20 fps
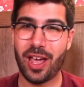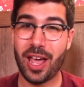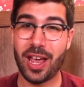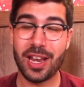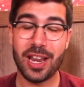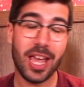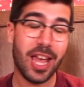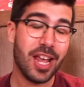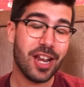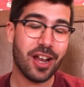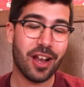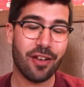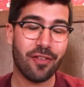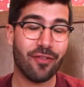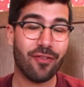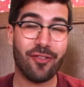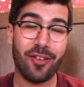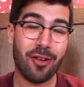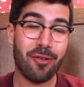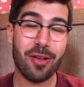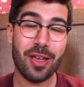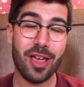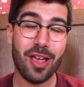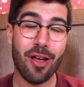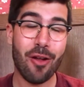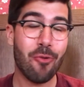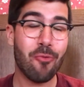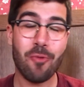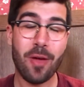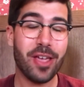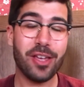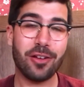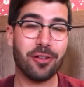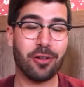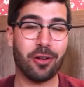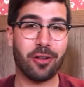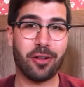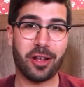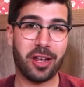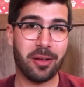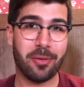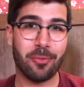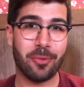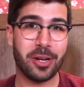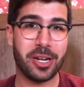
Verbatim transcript: and ate at very regularly